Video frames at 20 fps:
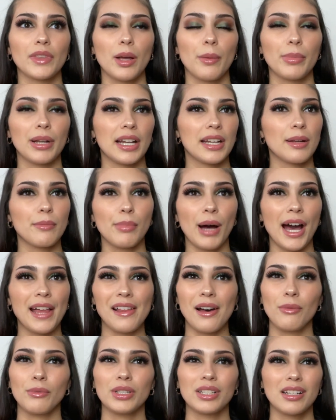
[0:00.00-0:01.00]
but I didn't buy
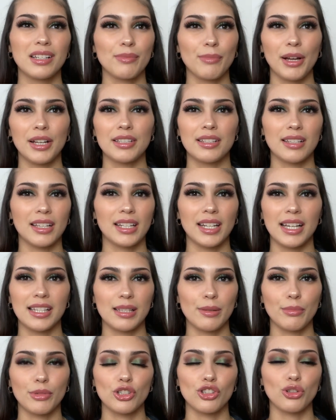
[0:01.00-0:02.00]
that one because my skin
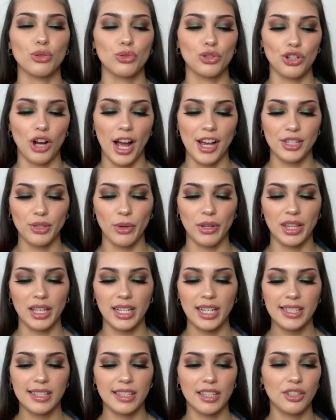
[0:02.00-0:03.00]
hasn't been so dry. So I think
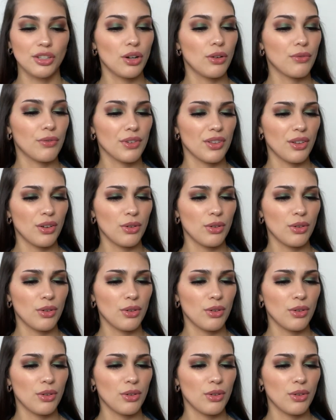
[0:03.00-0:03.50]
I did go for the